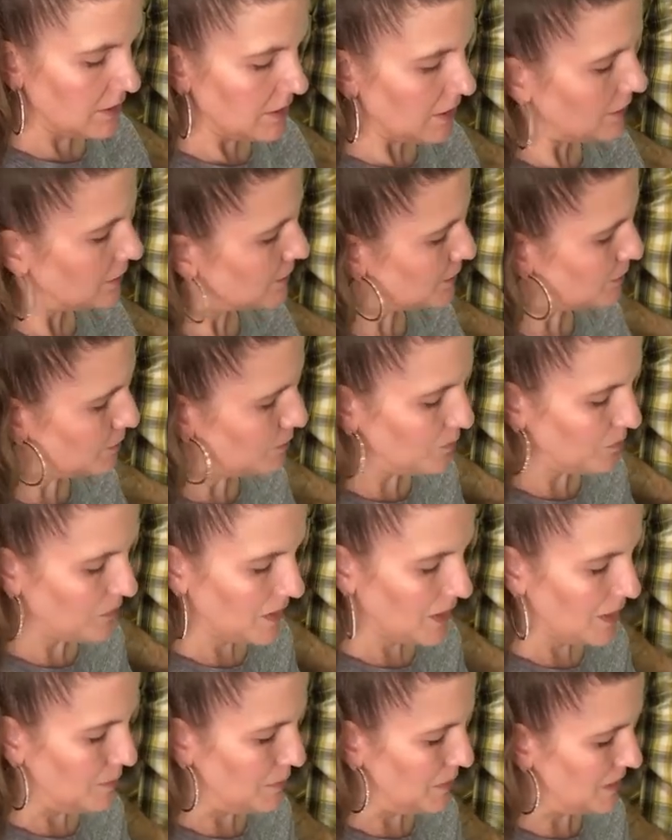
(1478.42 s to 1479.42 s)
sales,
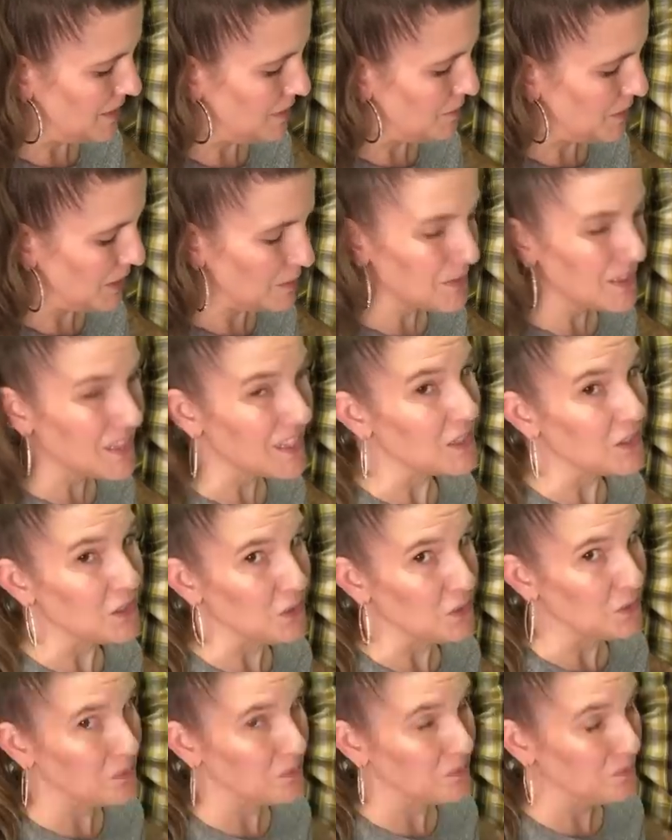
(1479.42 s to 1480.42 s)
but sometimes they
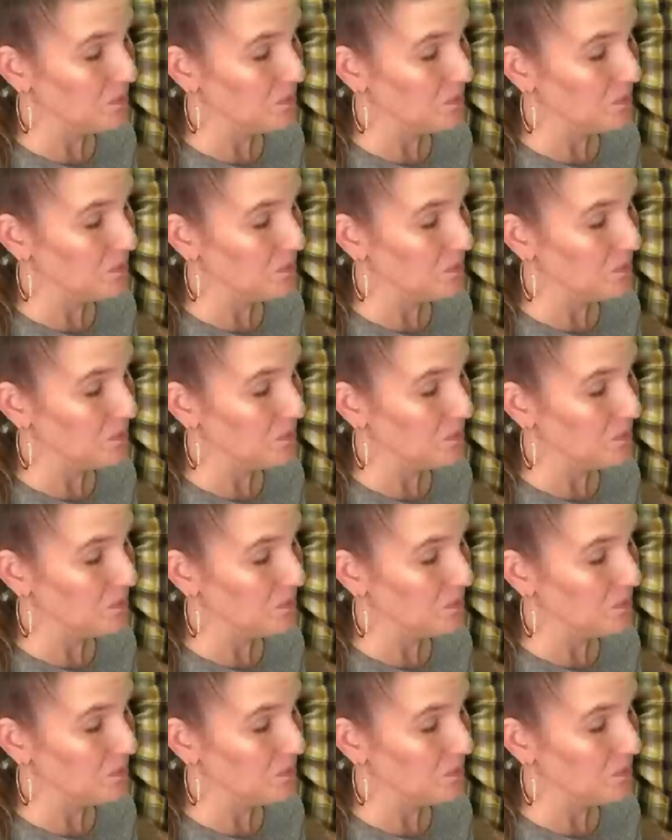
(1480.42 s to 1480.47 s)
do.